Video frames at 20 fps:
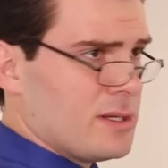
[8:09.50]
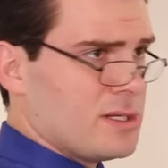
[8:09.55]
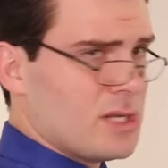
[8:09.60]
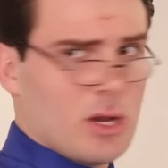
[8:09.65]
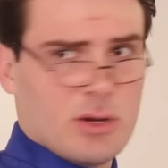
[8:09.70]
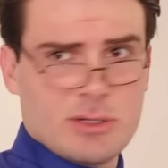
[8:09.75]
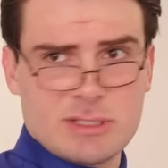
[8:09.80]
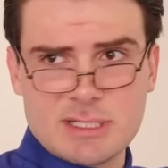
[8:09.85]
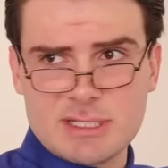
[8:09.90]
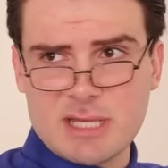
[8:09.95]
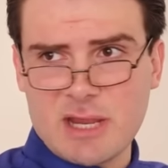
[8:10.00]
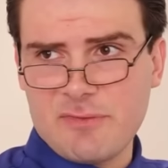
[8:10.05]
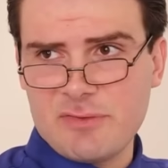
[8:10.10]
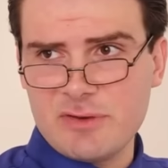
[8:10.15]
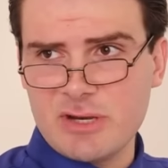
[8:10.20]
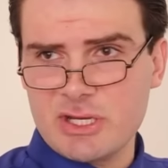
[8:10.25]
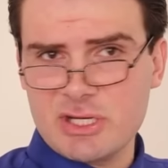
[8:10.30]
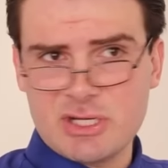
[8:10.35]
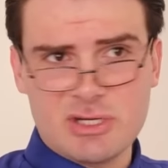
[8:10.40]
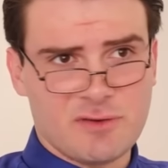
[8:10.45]
knows the
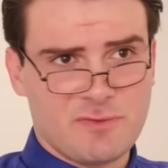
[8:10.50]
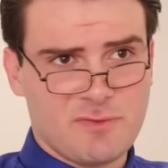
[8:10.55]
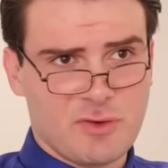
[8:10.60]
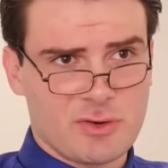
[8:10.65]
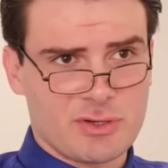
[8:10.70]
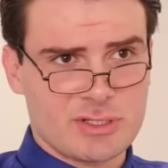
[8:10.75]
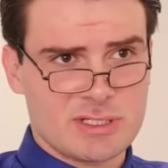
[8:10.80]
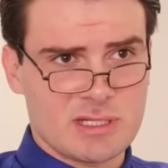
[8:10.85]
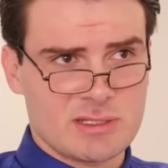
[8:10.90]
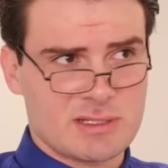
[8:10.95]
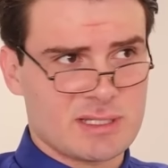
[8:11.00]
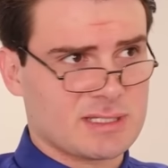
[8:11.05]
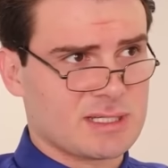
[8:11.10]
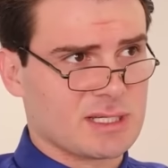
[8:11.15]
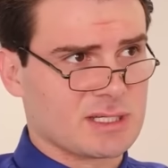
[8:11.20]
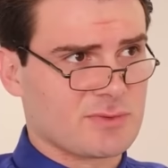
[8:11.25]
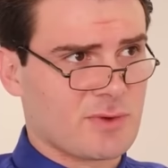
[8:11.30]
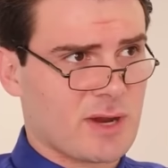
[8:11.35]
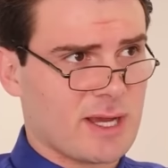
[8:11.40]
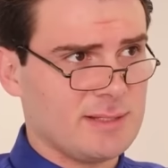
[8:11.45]
definition of photosynthesis, right?